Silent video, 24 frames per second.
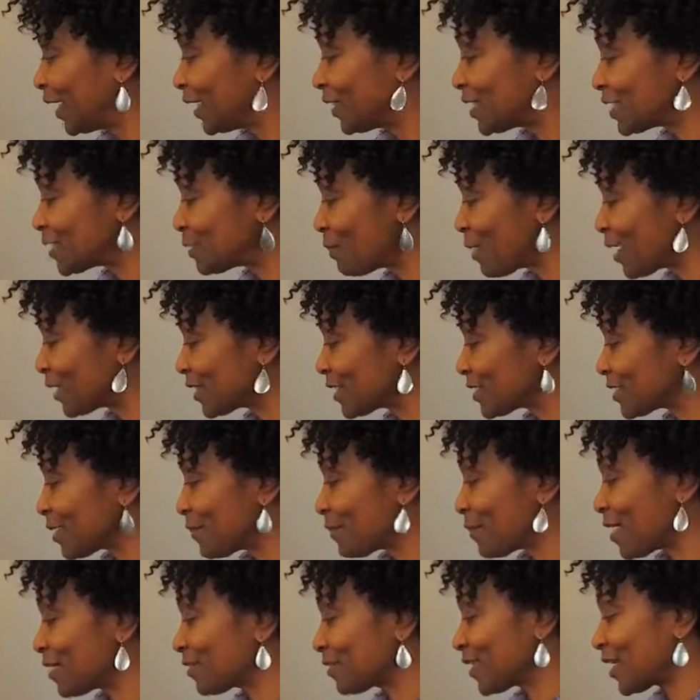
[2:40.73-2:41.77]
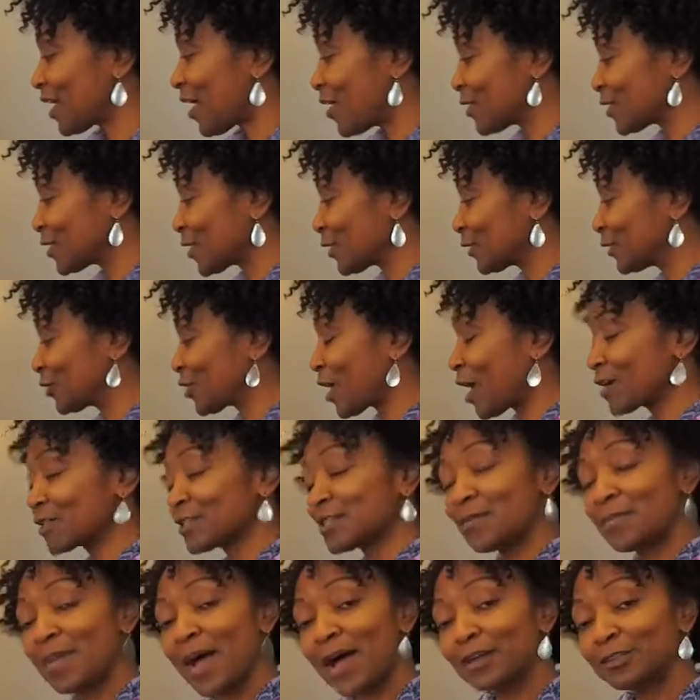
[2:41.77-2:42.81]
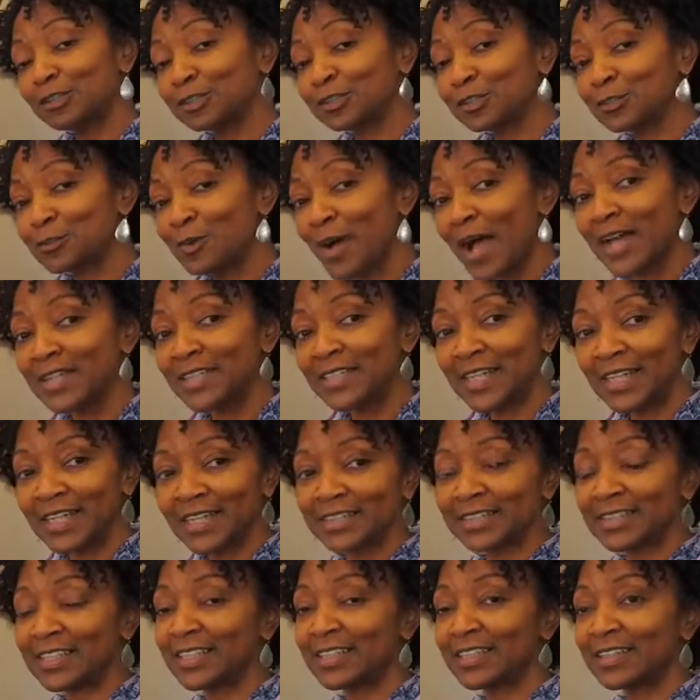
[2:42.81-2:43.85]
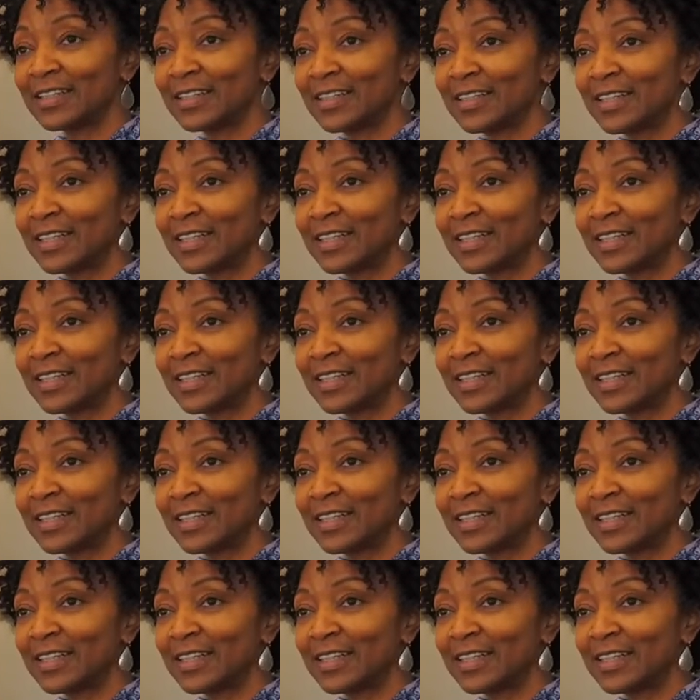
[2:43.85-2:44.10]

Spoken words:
This month is a month that also talks about true identity.